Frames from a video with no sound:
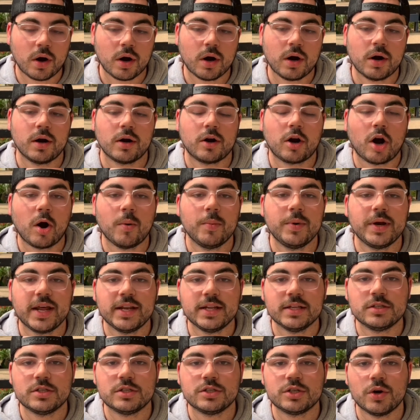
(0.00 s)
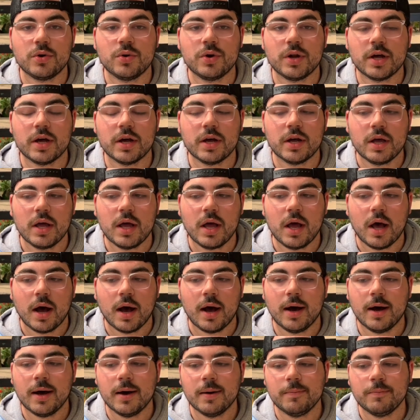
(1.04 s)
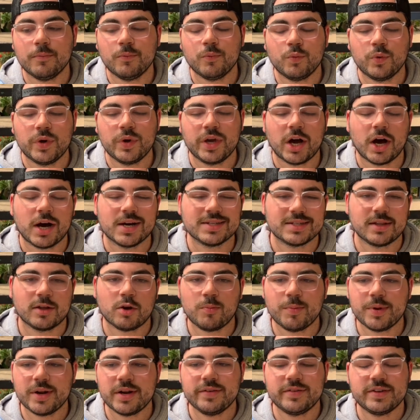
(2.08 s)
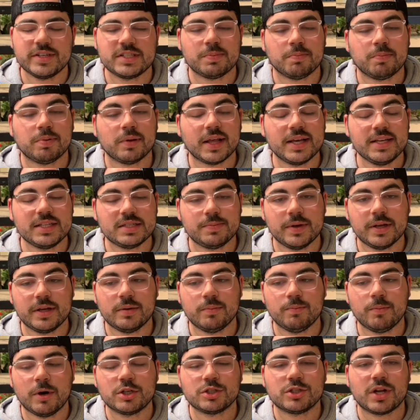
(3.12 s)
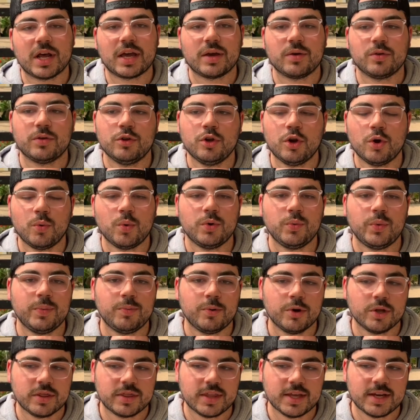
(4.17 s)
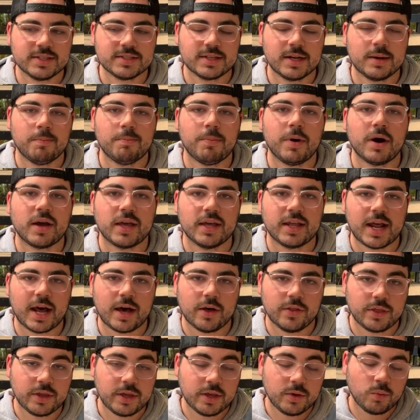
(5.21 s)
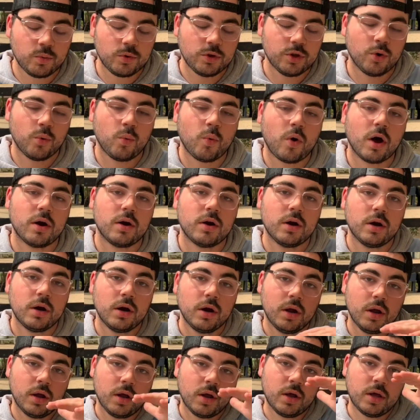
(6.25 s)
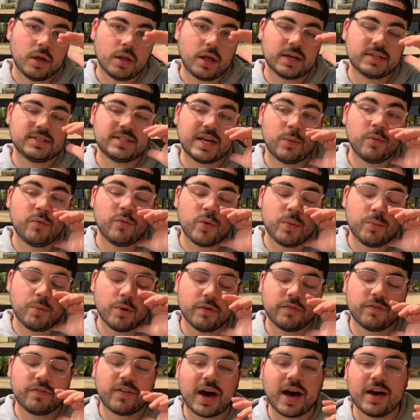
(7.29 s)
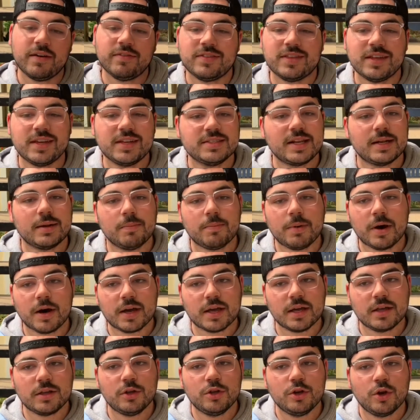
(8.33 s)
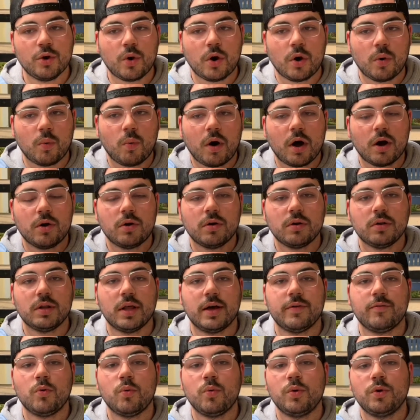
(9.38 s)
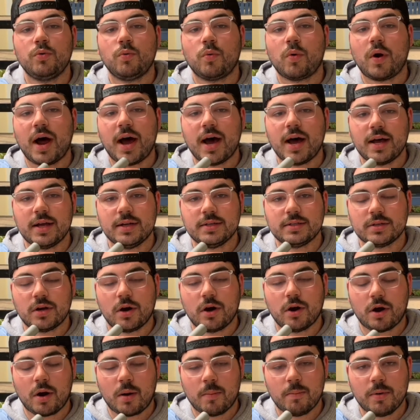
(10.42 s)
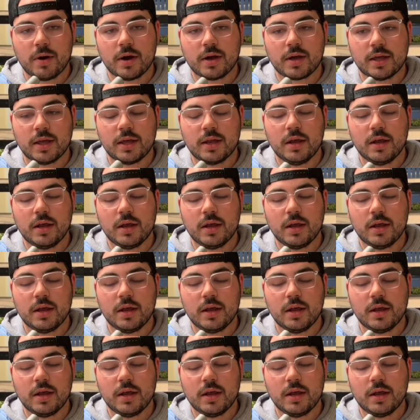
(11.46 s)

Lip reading: carbonated soda, we cause a little bit of displacement, much like, when we put things in a bucket, how the water, like say if we put 5 things in a bucket, our water level would rise on our bucket.